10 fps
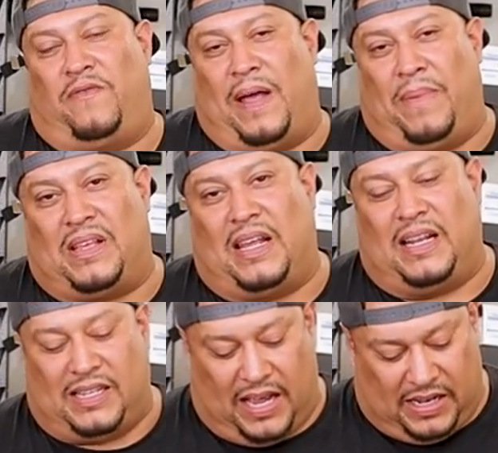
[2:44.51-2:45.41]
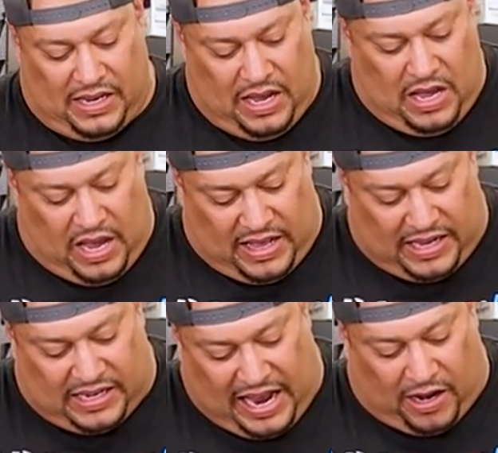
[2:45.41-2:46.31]
if that makes any sense. And
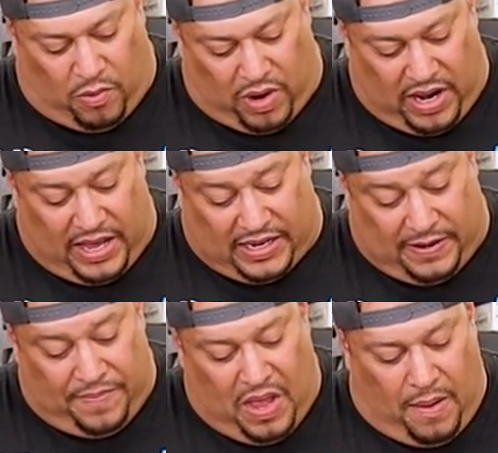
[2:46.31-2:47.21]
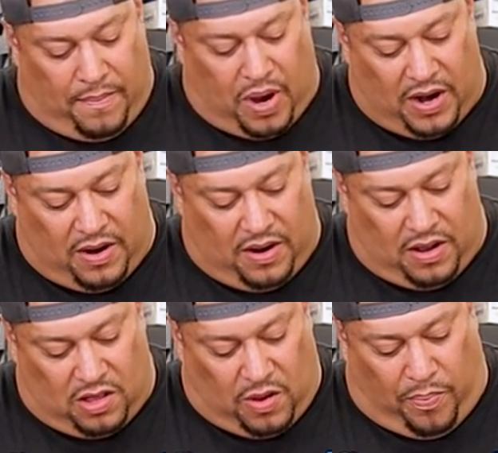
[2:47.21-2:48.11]
that's exactly what it is. But
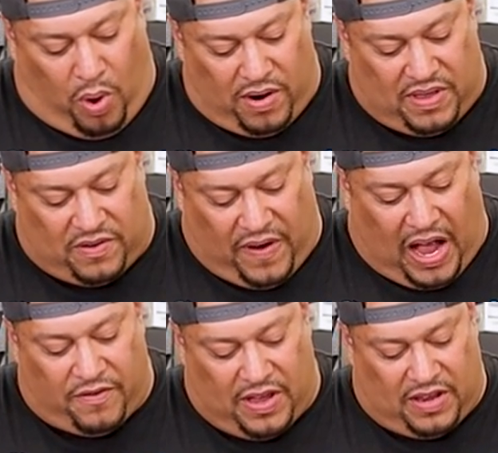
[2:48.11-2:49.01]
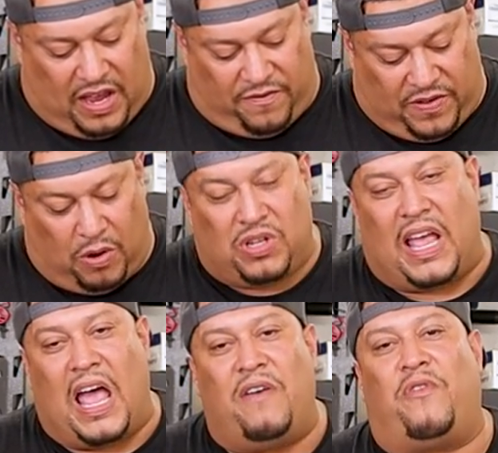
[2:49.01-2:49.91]
the point of this valve is, if there
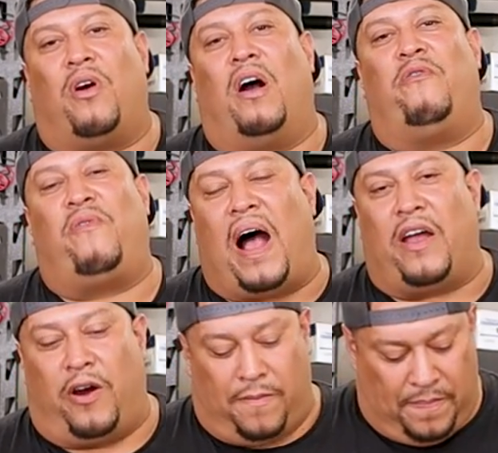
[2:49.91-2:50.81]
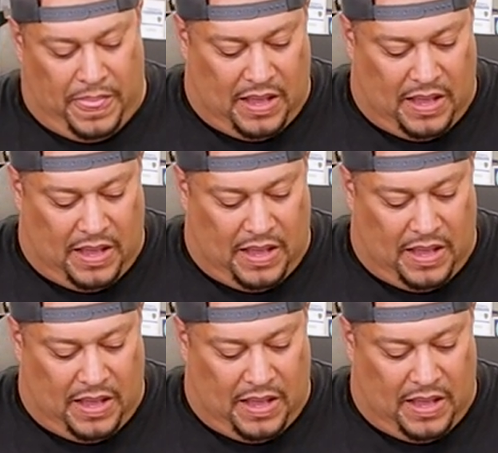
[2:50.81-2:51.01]
was ever a fire,